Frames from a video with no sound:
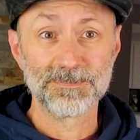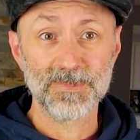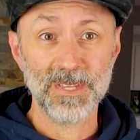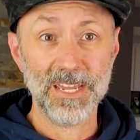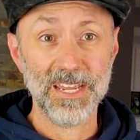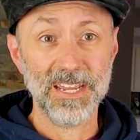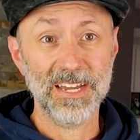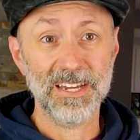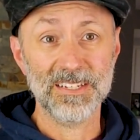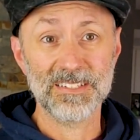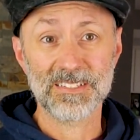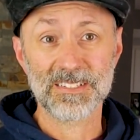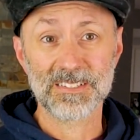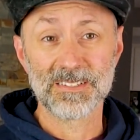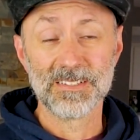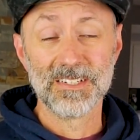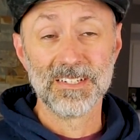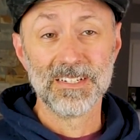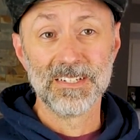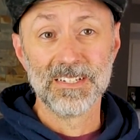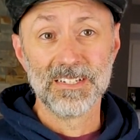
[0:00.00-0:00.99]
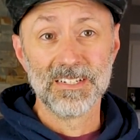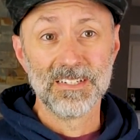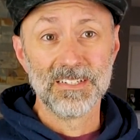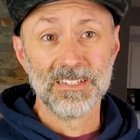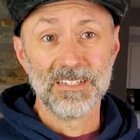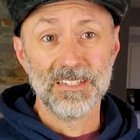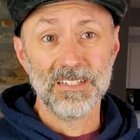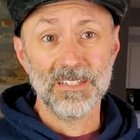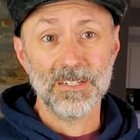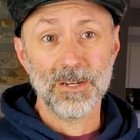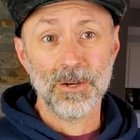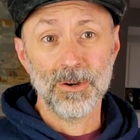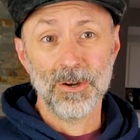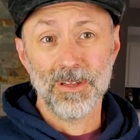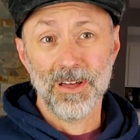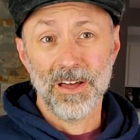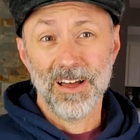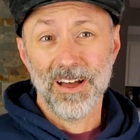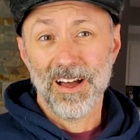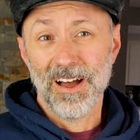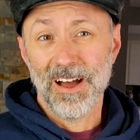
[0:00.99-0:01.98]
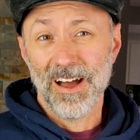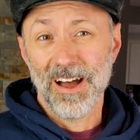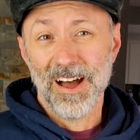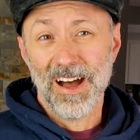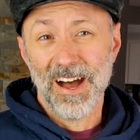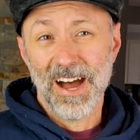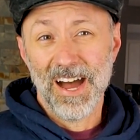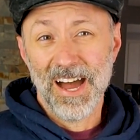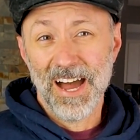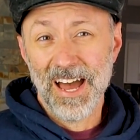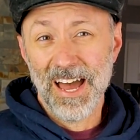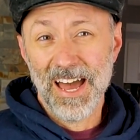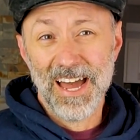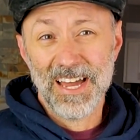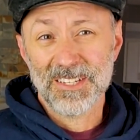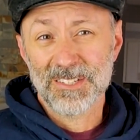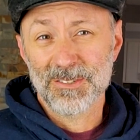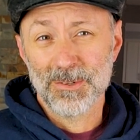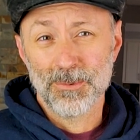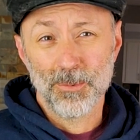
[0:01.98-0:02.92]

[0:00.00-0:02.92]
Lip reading: And, you know, as